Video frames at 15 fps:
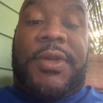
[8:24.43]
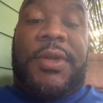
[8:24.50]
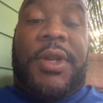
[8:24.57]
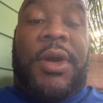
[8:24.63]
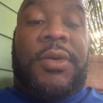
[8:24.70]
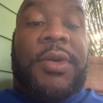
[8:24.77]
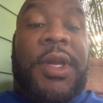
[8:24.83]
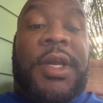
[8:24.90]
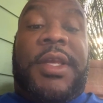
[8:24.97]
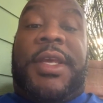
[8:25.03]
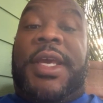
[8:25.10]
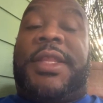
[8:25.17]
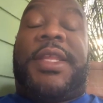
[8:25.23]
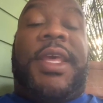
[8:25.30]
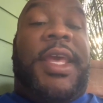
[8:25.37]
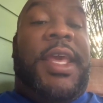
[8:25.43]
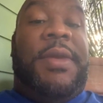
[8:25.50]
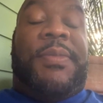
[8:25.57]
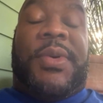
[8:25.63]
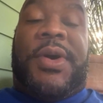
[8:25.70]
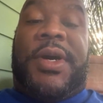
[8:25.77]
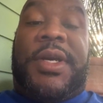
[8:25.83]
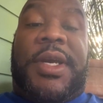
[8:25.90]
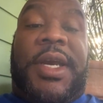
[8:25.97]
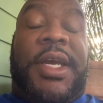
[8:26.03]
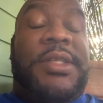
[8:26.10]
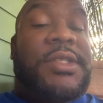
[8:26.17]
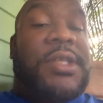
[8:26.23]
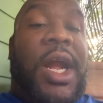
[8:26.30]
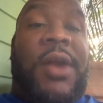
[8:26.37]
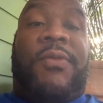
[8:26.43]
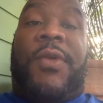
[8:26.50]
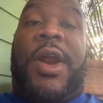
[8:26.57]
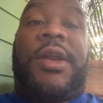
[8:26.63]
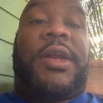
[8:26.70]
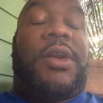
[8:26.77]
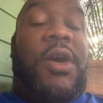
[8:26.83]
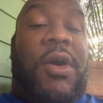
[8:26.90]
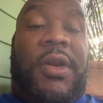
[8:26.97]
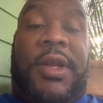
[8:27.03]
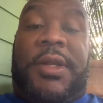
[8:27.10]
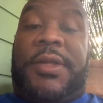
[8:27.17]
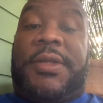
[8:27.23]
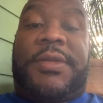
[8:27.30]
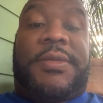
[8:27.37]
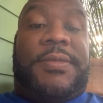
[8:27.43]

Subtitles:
Get the ebook and start working on it.